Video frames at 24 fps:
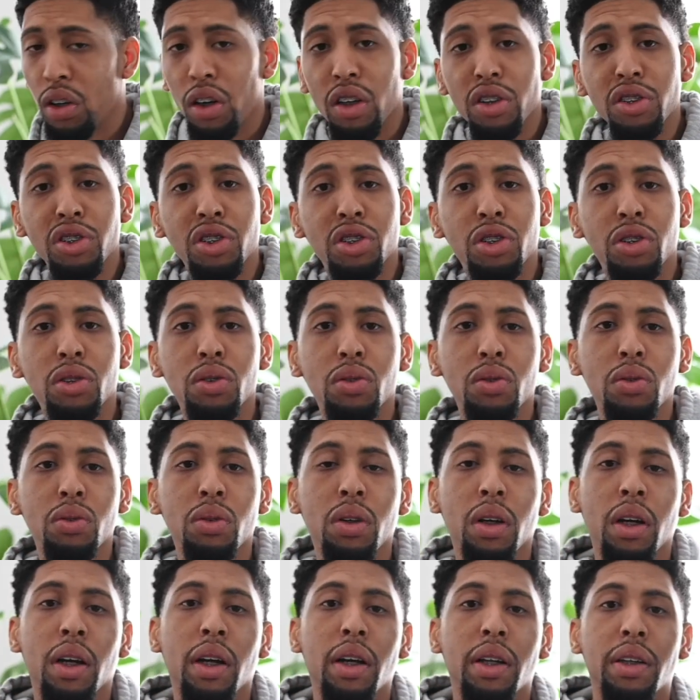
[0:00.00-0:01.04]
a shoe
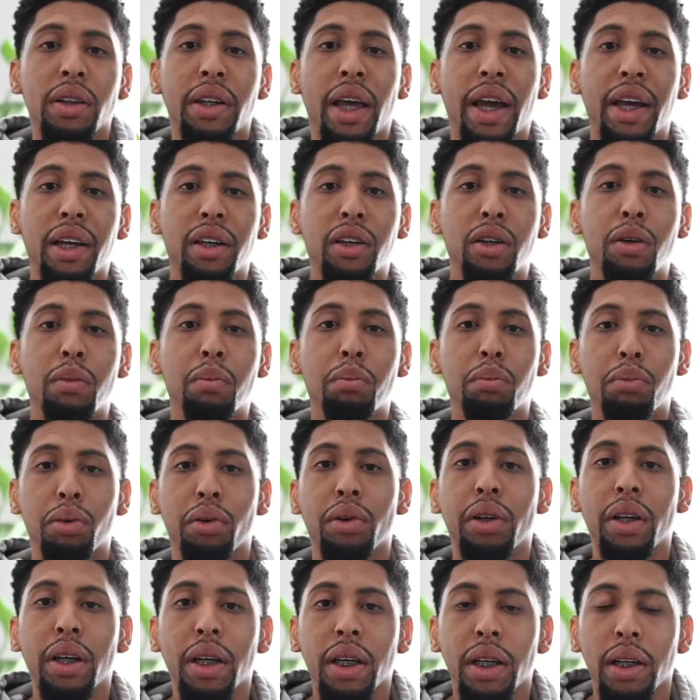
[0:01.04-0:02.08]
that can
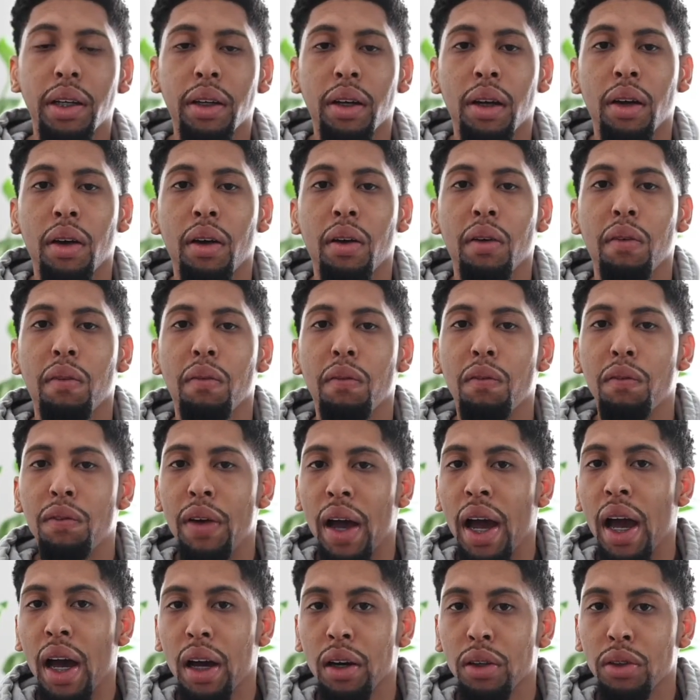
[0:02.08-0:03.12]
bring
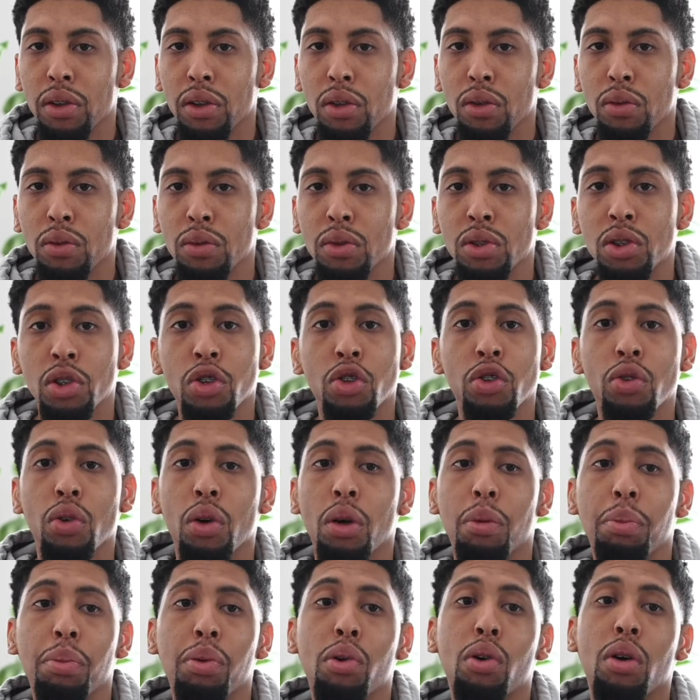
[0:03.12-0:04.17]
value to
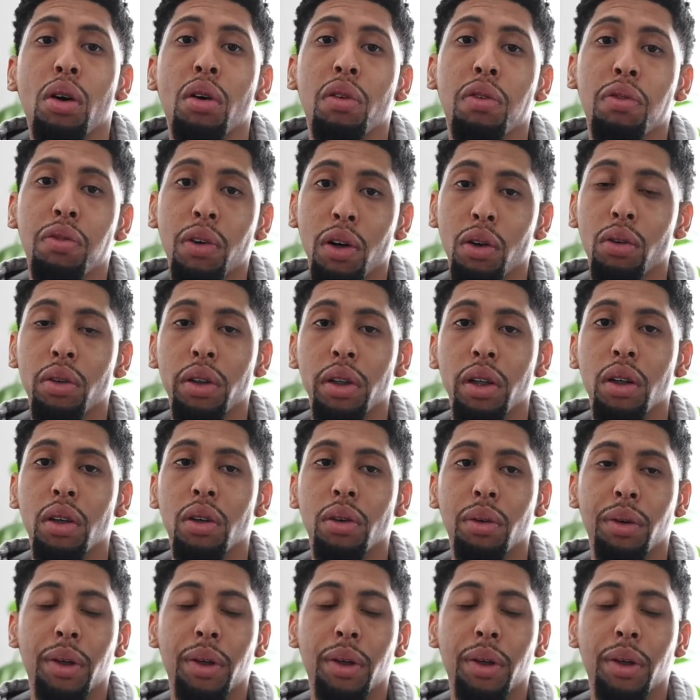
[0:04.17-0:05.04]
your portfolio,